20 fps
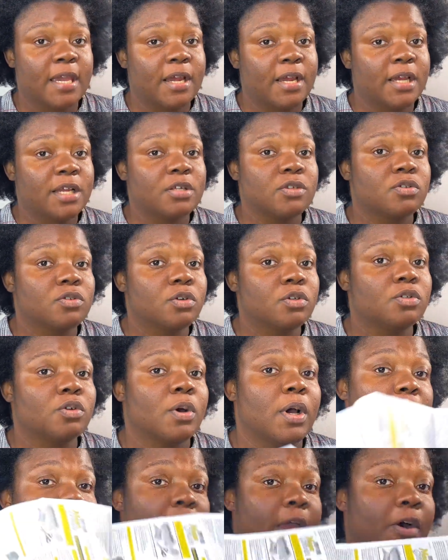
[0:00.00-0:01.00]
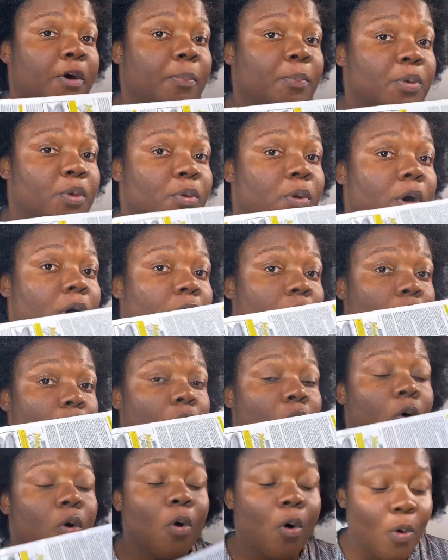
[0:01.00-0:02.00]
It's gonna help you a
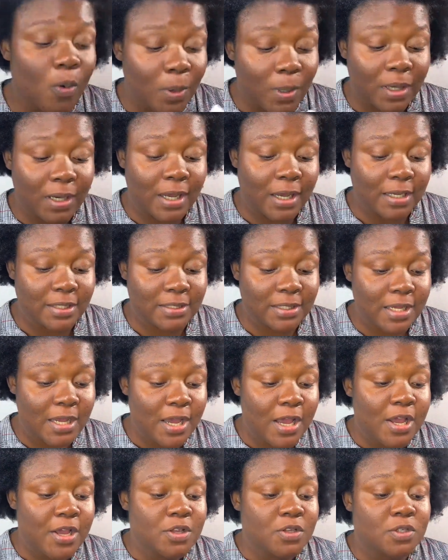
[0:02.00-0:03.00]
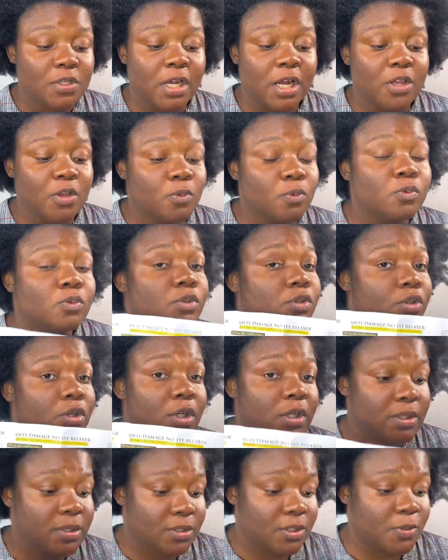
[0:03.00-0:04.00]
whole lot so that you will
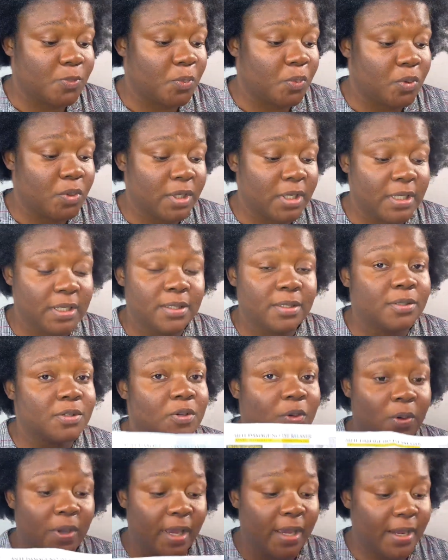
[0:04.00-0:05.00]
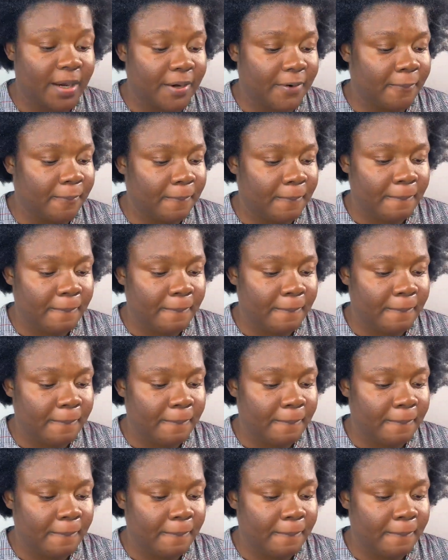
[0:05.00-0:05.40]
not spoil your hair.